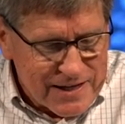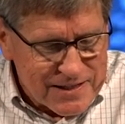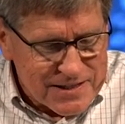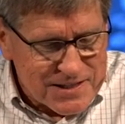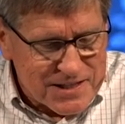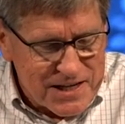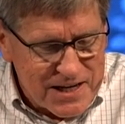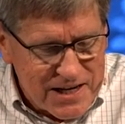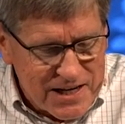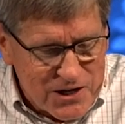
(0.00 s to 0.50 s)

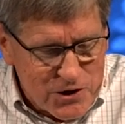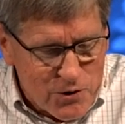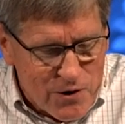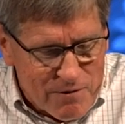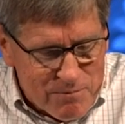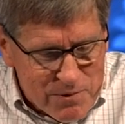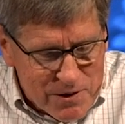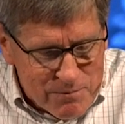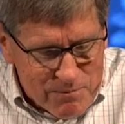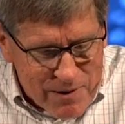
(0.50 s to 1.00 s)
See, you
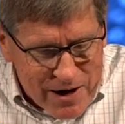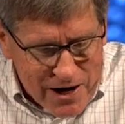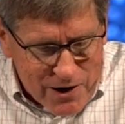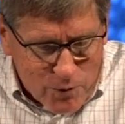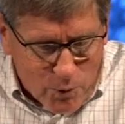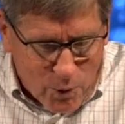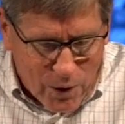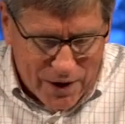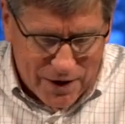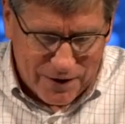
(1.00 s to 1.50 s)
have been
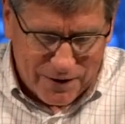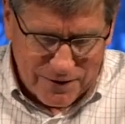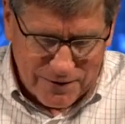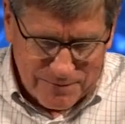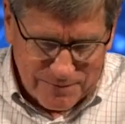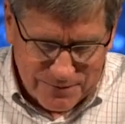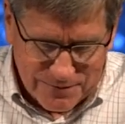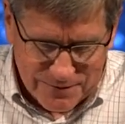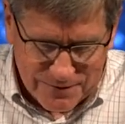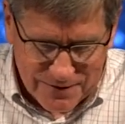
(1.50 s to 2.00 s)
made
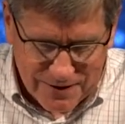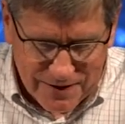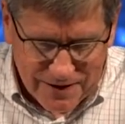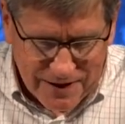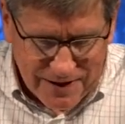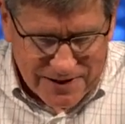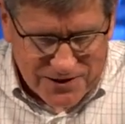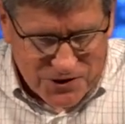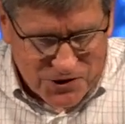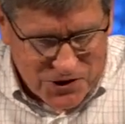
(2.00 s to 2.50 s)
well.
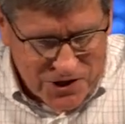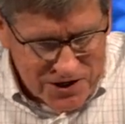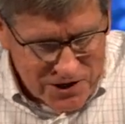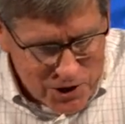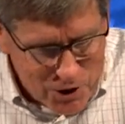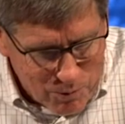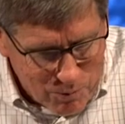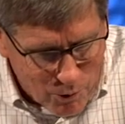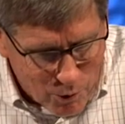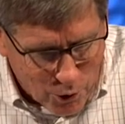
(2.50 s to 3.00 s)
Sin
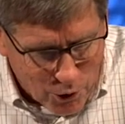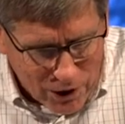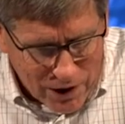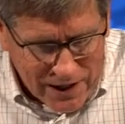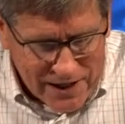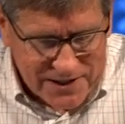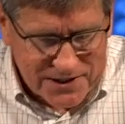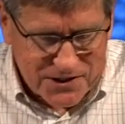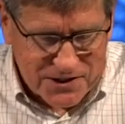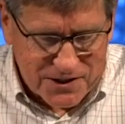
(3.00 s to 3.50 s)
no more,
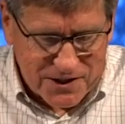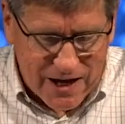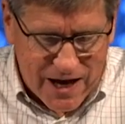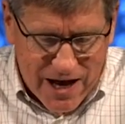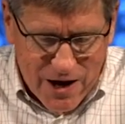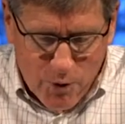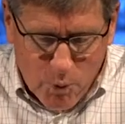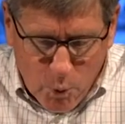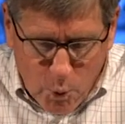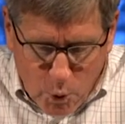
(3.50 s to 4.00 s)
lest
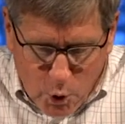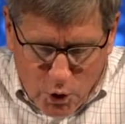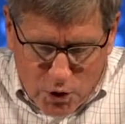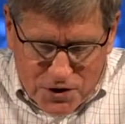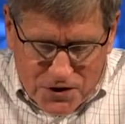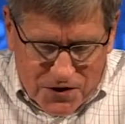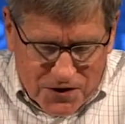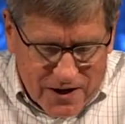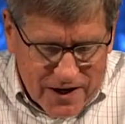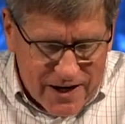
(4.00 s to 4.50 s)
a
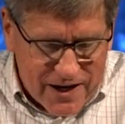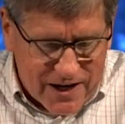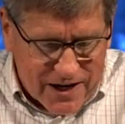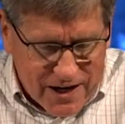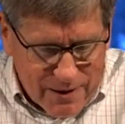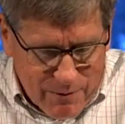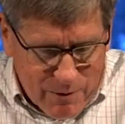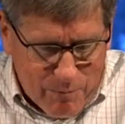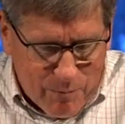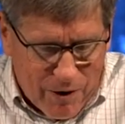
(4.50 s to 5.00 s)
worse thing
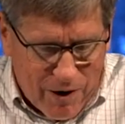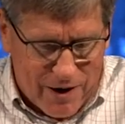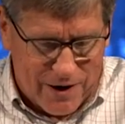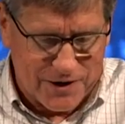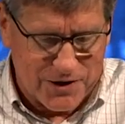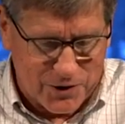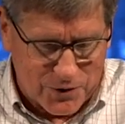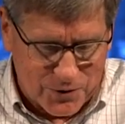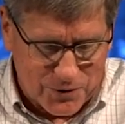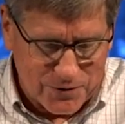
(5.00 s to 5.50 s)
come
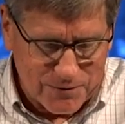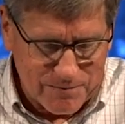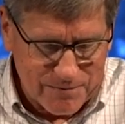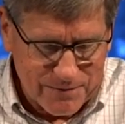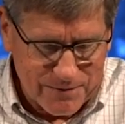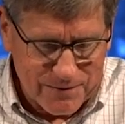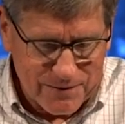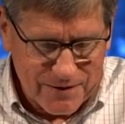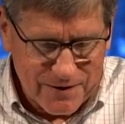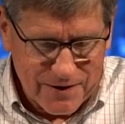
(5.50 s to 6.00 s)
upon you.
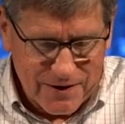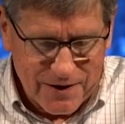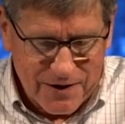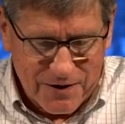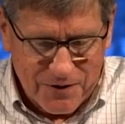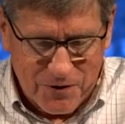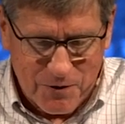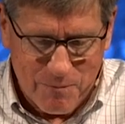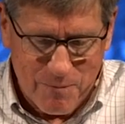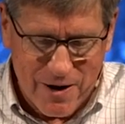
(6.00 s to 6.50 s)

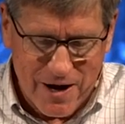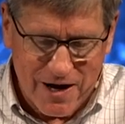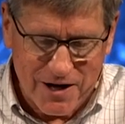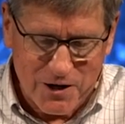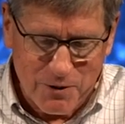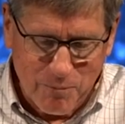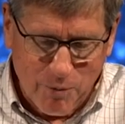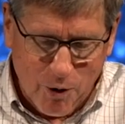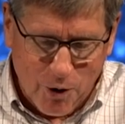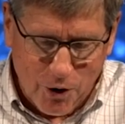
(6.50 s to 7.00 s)
The
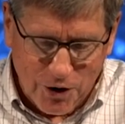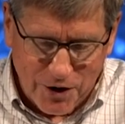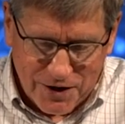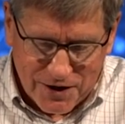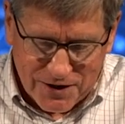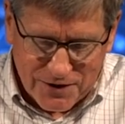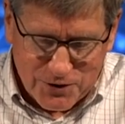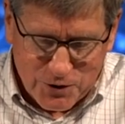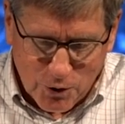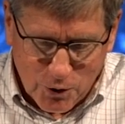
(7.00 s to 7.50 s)
man
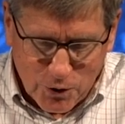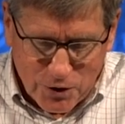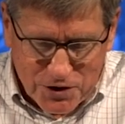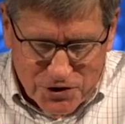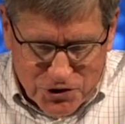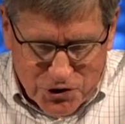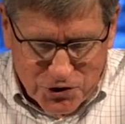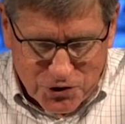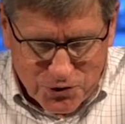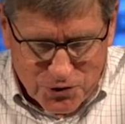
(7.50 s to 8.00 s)
departed and told
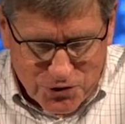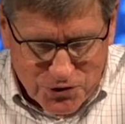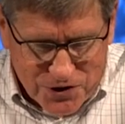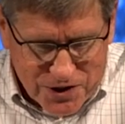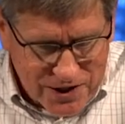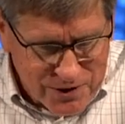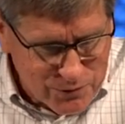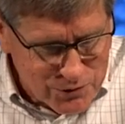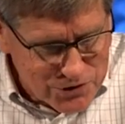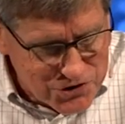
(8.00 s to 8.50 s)
the Jews
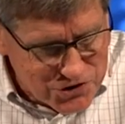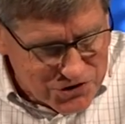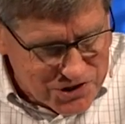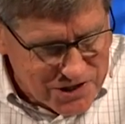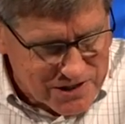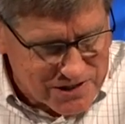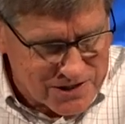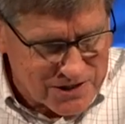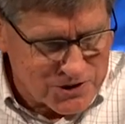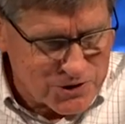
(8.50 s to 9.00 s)
that it was
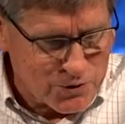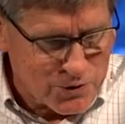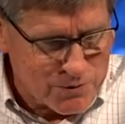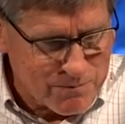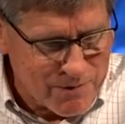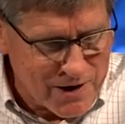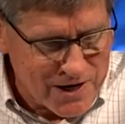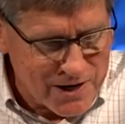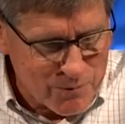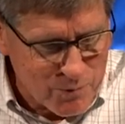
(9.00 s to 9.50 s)
Jesus who
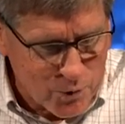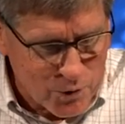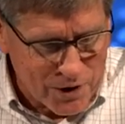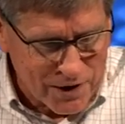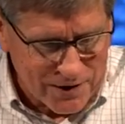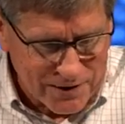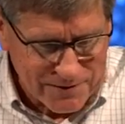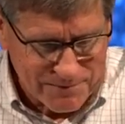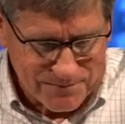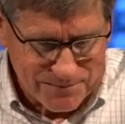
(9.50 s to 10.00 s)
had made him
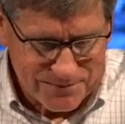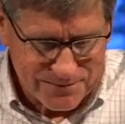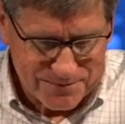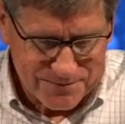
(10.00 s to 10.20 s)
well.